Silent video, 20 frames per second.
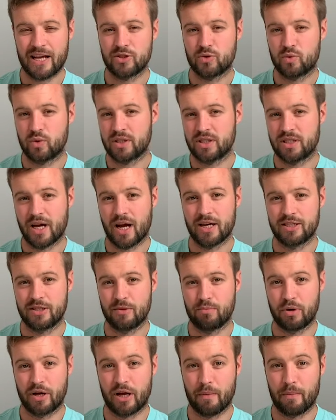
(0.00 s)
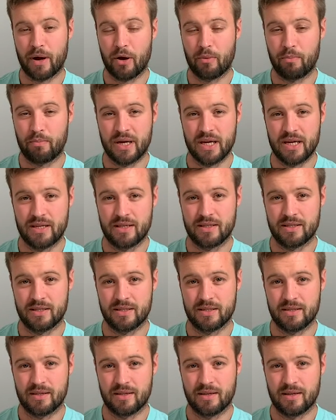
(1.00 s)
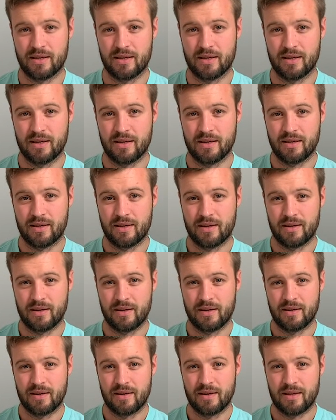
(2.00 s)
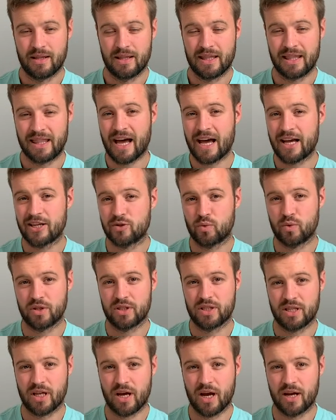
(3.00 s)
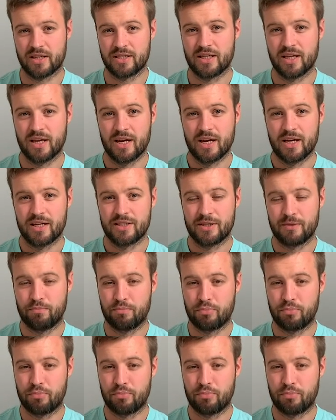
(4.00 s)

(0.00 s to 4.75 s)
that's what starts to bring about peace. That's what starts to